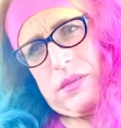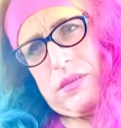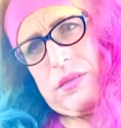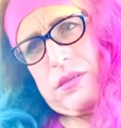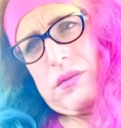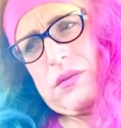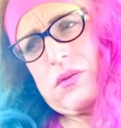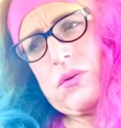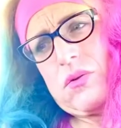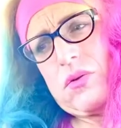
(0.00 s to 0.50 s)

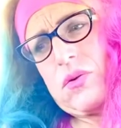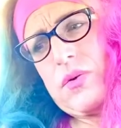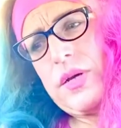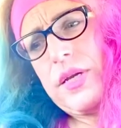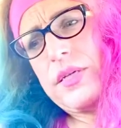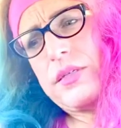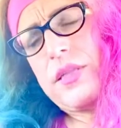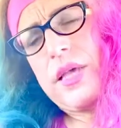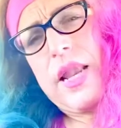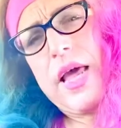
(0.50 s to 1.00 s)
So
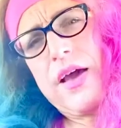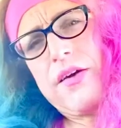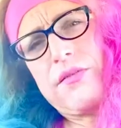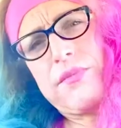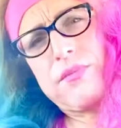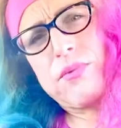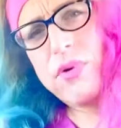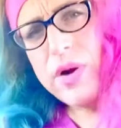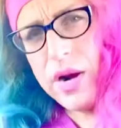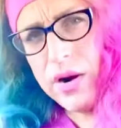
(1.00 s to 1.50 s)
trees that have
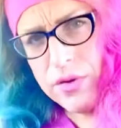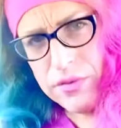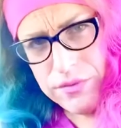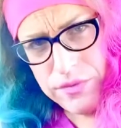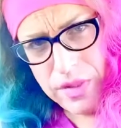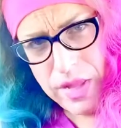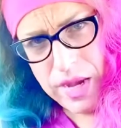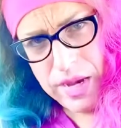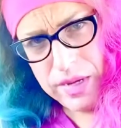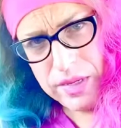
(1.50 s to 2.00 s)
prayer
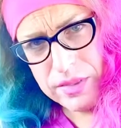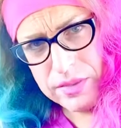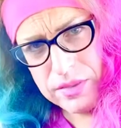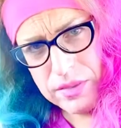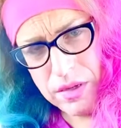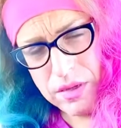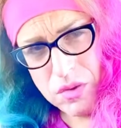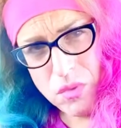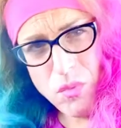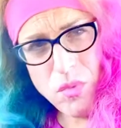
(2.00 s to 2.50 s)
flags
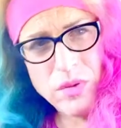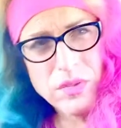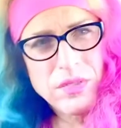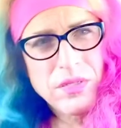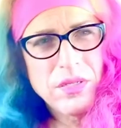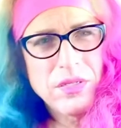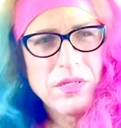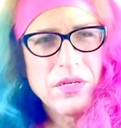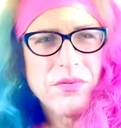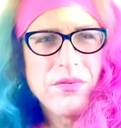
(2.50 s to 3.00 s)
are the ones that
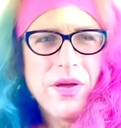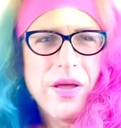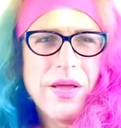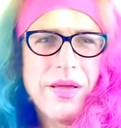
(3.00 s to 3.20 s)
survive.